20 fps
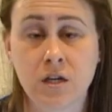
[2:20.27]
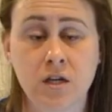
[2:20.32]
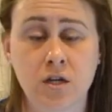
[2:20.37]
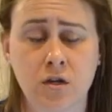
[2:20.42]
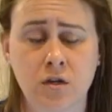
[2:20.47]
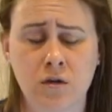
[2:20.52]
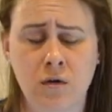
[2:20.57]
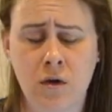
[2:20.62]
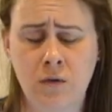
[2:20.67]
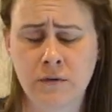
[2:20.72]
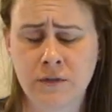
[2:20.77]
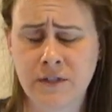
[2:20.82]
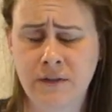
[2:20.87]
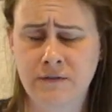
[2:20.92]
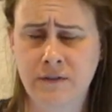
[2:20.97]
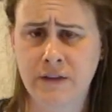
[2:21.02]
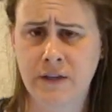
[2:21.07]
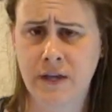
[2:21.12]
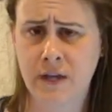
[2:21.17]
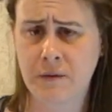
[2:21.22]
You know, you always have
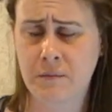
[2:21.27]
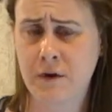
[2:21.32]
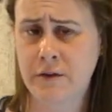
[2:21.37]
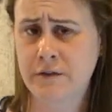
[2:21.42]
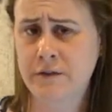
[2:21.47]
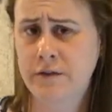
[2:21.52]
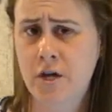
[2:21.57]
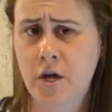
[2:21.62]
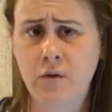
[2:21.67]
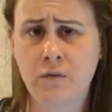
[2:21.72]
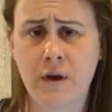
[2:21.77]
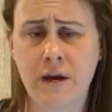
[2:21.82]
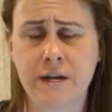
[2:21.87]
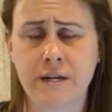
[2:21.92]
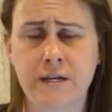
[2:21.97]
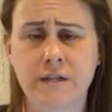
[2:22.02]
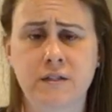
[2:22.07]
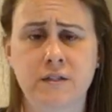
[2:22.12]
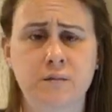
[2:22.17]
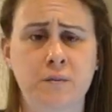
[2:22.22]
to think about the tow
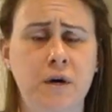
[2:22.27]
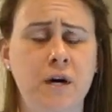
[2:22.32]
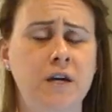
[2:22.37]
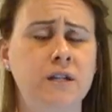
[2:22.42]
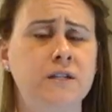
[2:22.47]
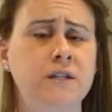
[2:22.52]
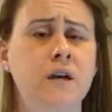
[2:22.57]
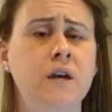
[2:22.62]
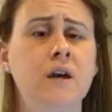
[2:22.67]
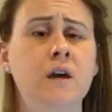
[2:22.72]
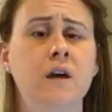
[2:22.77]
ratings, but